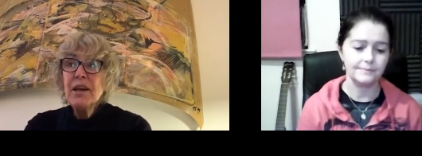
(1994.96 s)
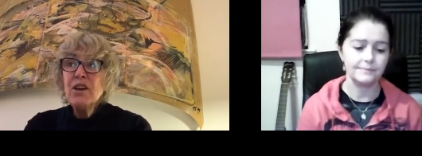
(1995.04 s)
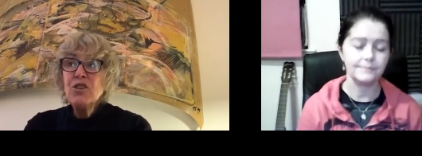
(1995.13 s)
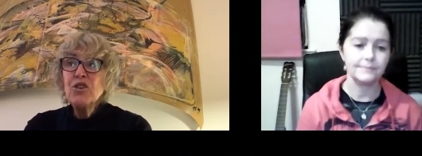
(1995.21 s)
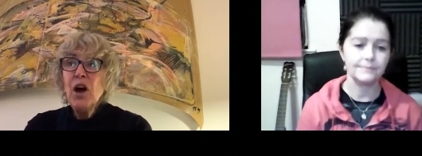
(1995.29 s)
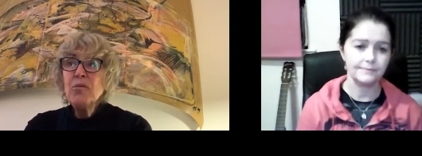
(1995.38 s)

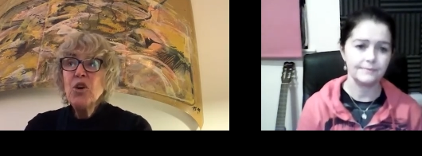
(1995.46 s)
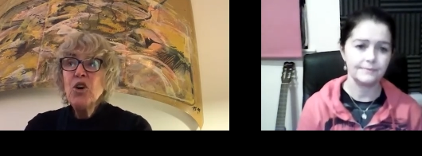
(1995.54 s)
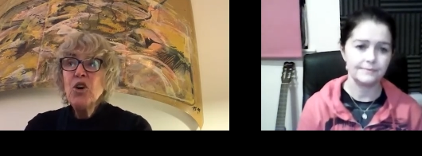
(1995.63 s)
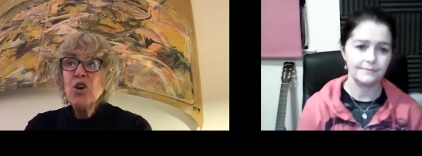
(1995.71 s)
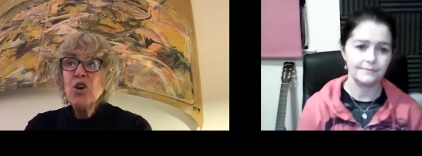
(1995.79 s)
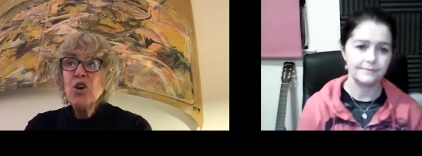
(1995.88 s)
Speaker 1: so I'm
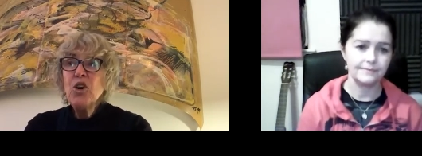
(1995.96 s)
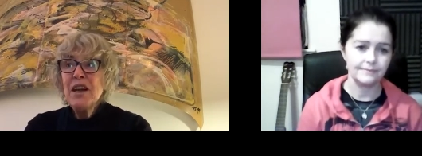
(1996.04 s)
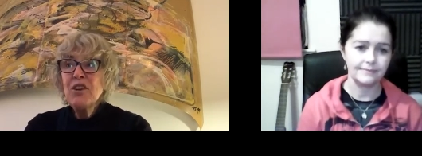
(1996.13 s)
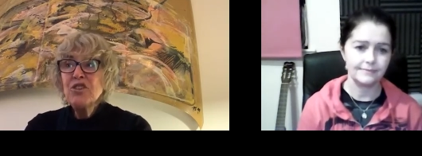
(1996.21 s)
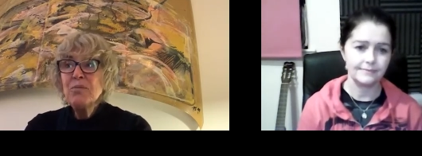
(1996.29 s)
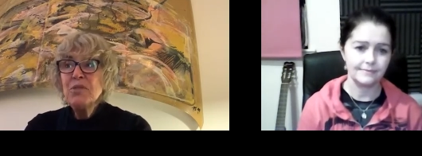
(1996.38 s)
going to have an
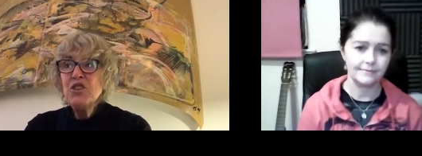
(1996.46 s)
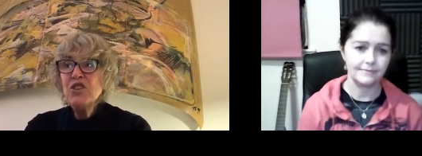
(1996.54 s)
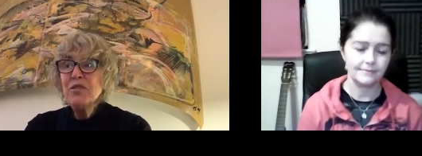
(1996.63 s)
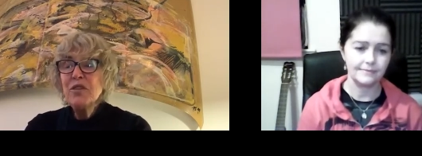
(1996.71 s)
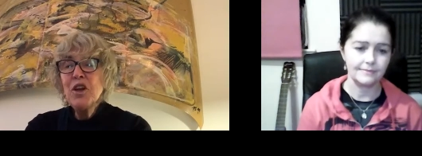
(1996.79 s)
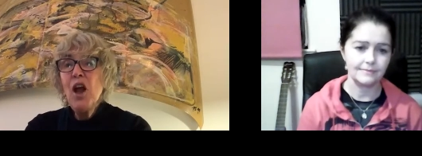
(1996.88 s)

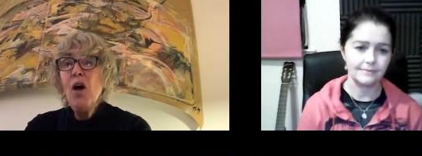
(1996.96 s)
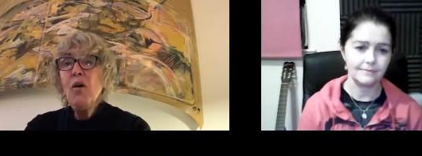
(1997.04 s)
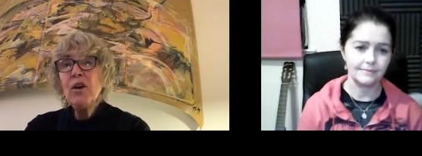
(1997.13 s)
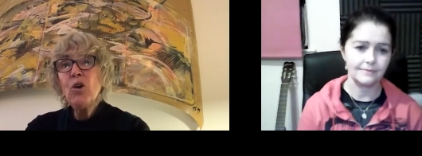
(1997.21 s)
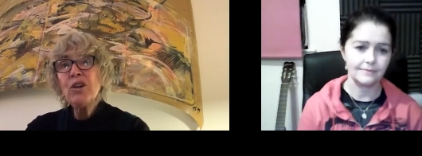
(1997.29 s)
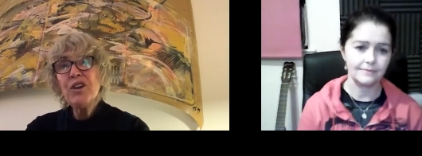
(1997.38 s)
exhibition. For now,
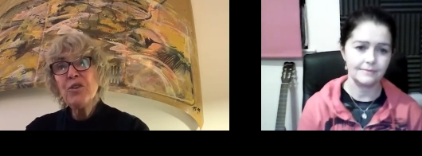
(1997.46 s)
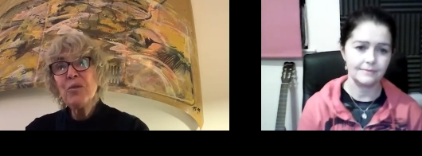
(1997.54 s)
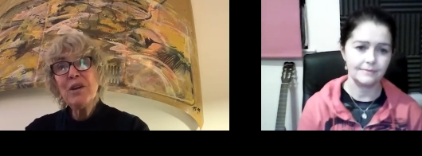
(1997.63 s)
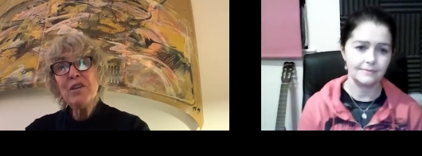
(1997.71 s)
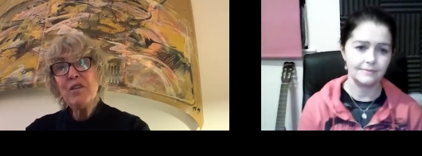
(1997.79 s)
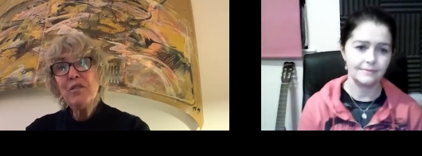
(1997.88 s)
I call it
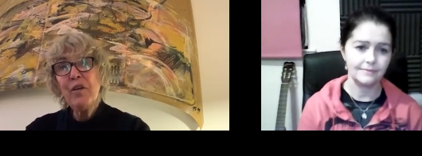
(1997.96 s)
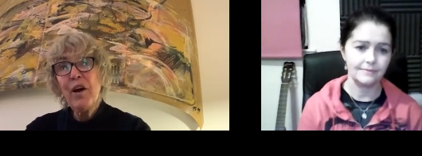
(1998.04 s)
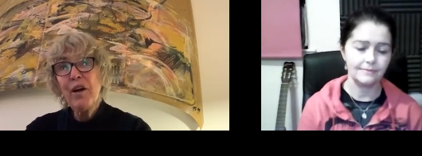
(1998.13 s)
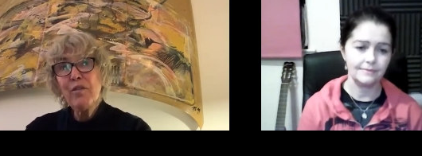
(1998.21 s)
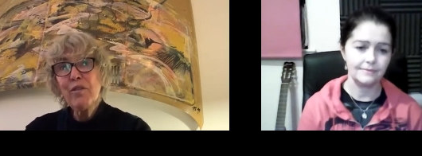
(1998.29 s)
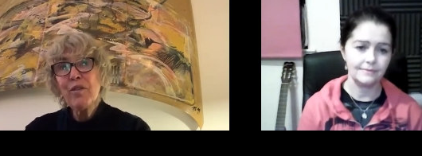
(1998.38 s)

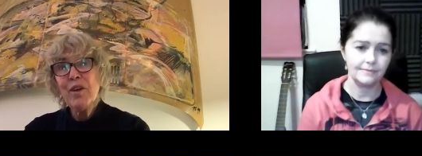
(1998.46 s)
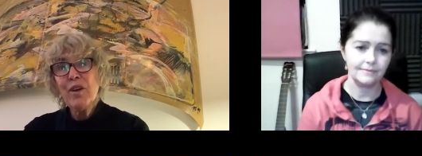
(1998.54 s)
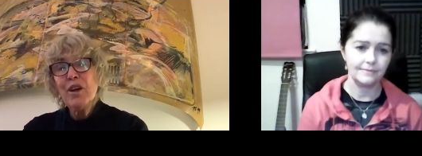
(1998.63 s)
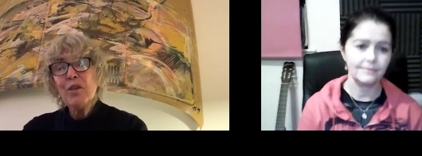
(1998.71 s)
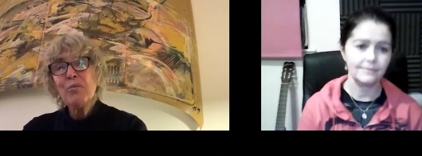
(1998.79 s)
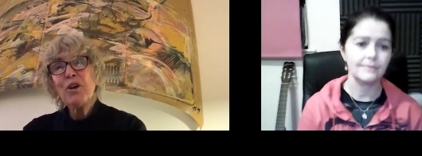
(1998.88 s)
25
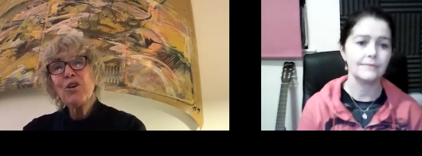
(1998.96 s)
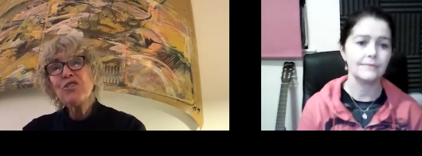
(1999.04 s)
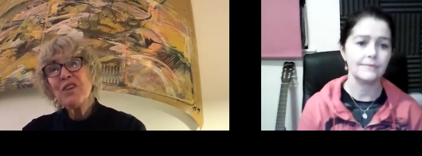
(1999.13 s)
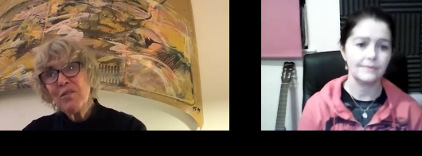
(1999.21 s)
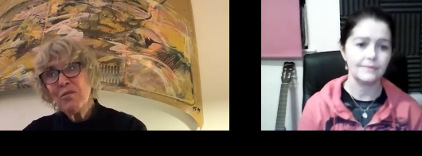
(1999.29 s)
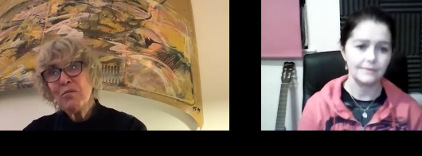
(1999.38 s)

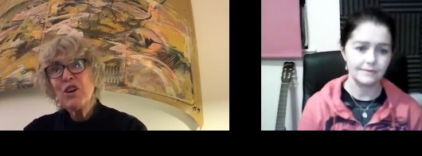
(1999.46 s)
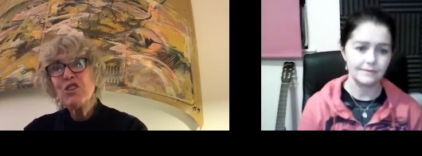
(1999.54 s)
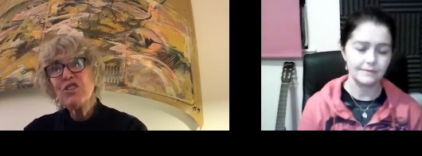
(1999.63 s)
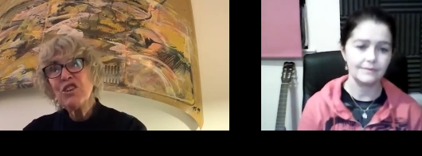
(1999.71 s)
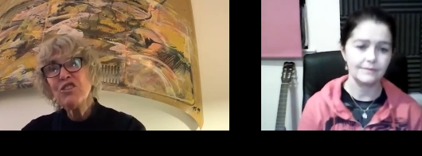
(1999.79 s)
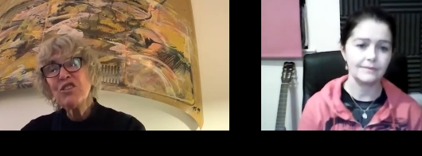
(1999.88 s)
because then my
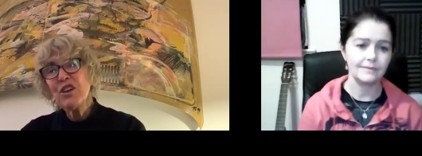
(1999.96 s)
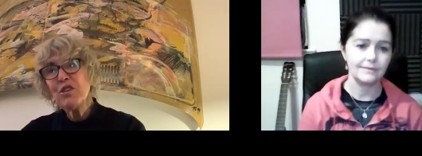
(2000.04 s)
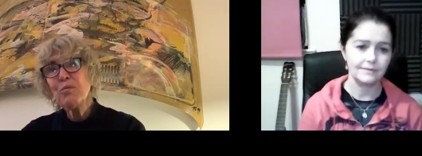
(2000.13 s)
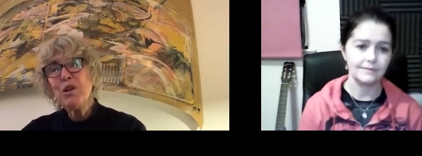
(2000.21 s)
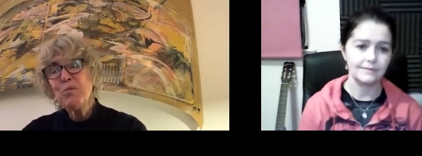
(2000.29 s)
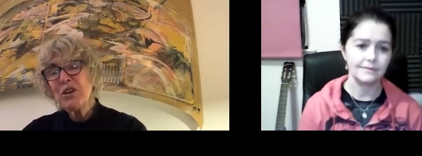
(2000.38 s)
sister and
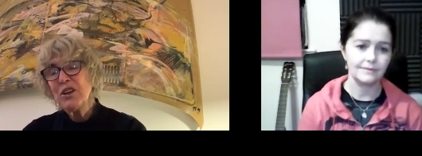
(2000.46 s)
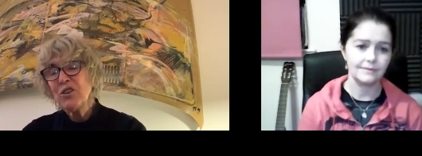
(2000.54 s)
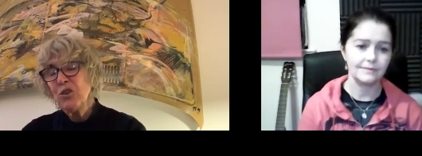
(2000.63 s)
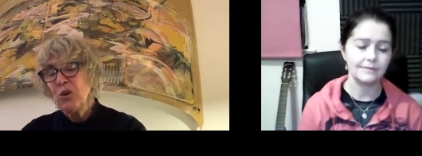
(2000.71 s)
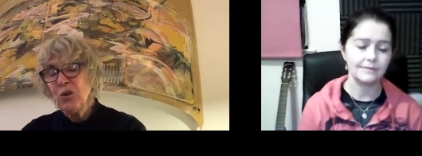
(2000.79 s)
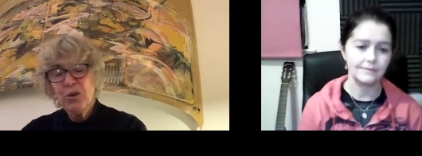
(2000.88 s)
the people I
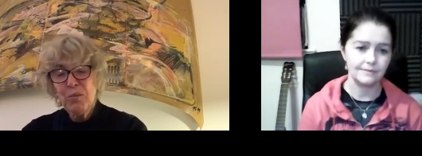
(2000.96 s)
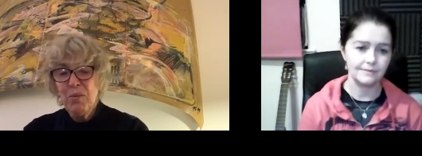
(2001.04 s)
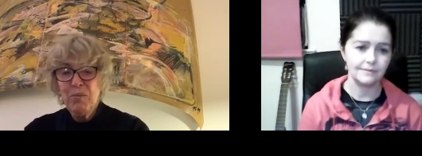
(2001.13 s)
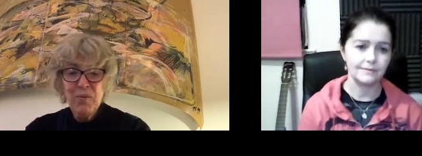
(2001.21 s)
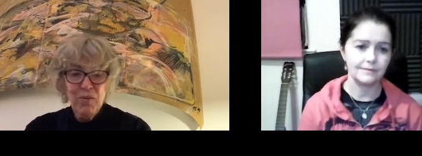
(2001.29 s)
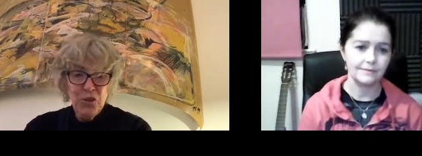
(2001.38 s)
talk
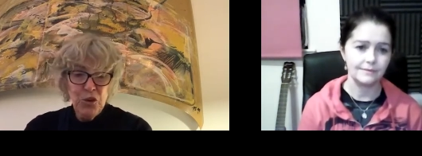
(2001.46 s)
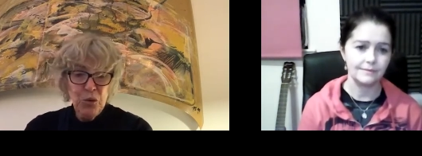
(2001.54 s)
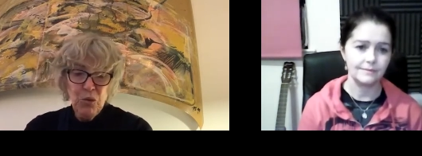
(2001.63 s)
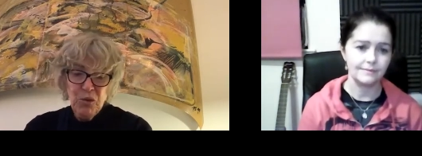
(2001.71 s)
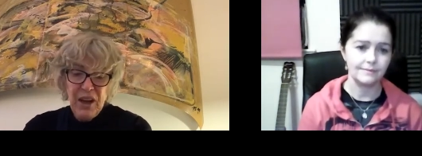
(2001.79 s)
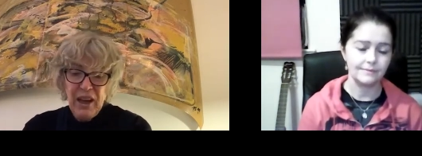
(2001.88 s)

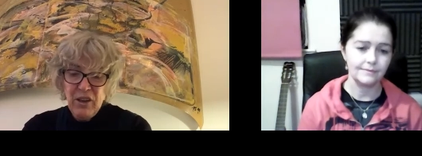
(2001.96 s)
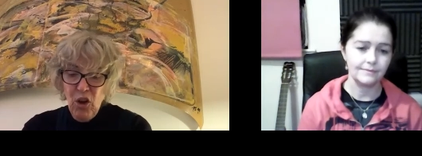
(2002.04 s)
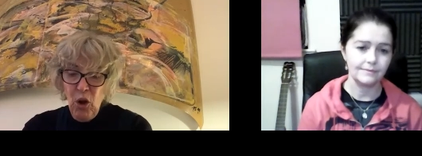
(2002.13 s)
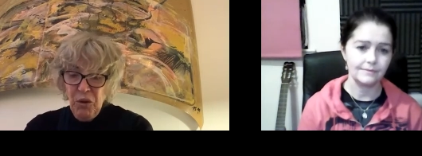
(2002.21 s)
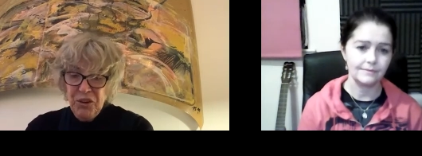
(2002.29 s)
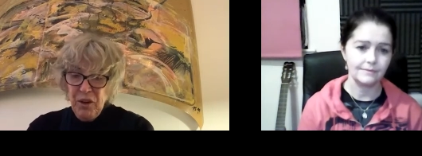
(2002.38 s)
to they
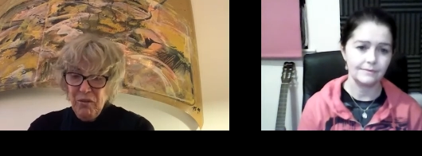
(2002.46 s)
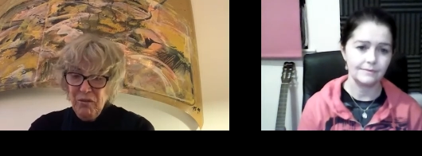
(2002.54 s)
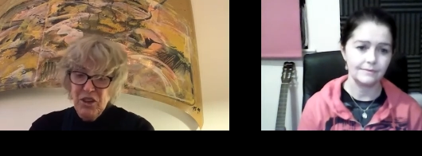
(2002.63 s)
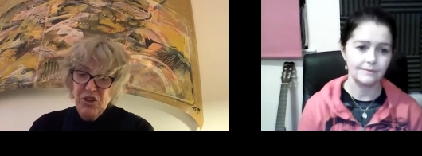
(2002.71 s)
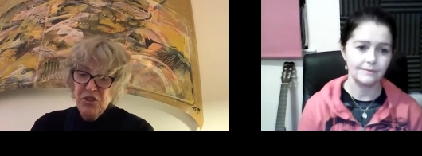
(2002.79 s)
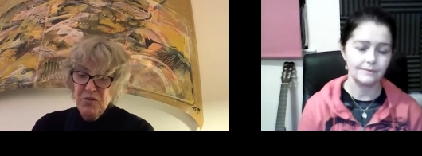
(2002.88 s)
know what I,
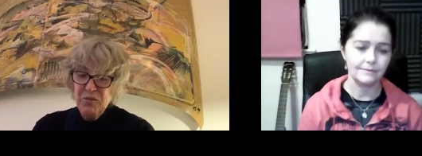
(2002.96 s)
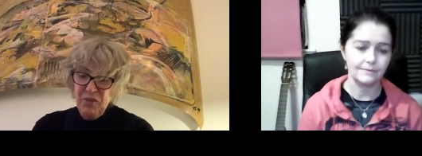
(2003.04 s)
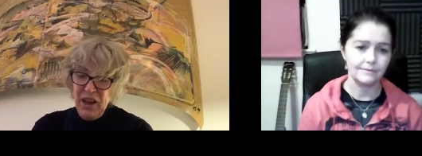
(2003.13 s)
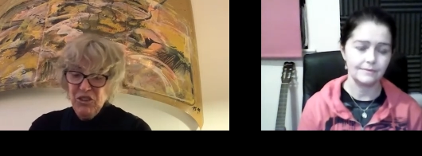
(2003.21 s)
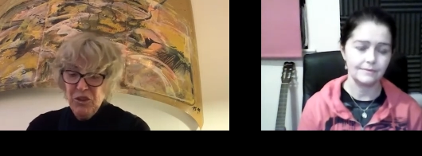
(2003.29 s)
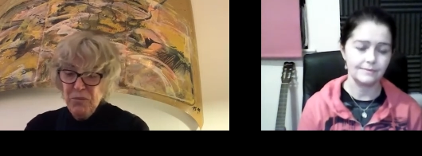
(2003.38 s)
which
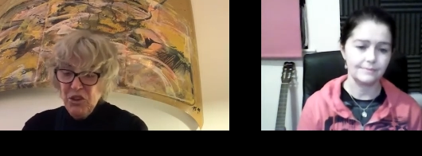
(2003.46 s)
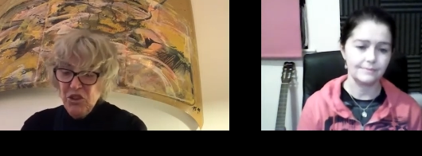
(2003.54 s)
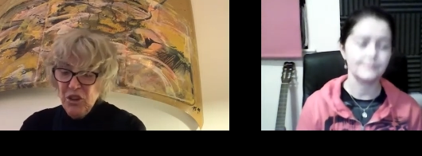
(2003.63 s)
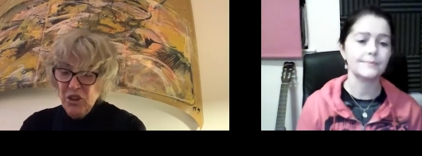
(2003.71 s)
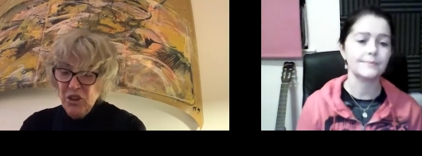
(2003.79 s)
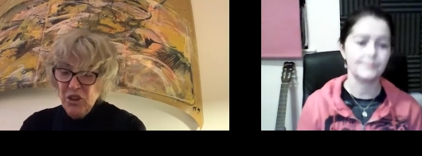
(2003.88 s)

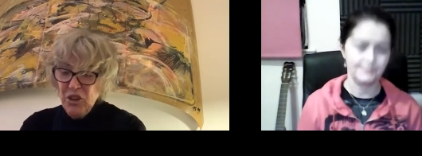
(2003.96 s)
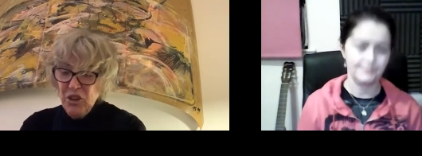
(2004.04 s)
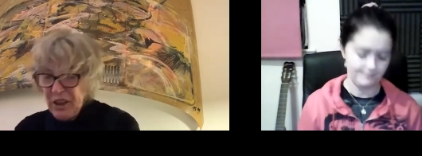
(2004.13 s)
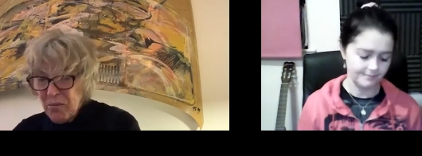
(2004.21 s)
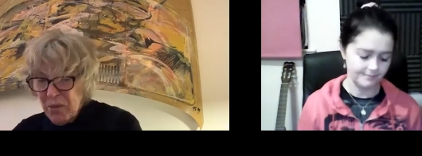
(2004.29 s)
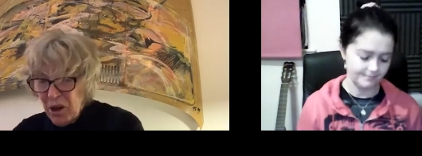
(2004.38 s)
exhibition I'm
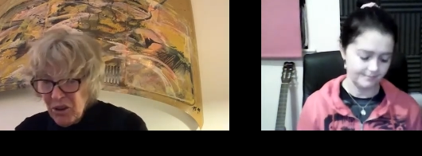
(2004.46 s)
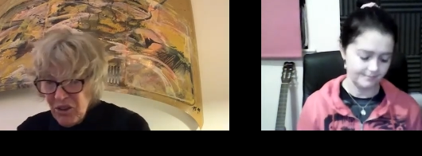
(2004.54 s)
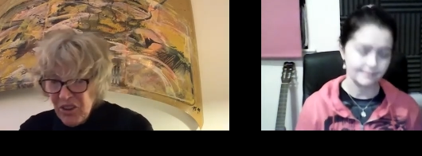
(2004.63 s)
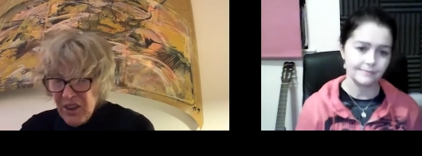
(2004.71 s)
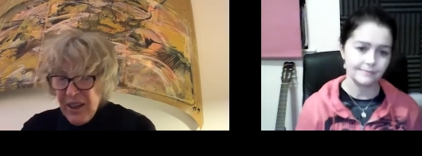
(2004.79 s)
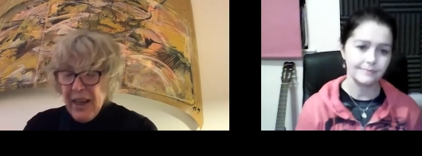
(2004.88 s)
talking about.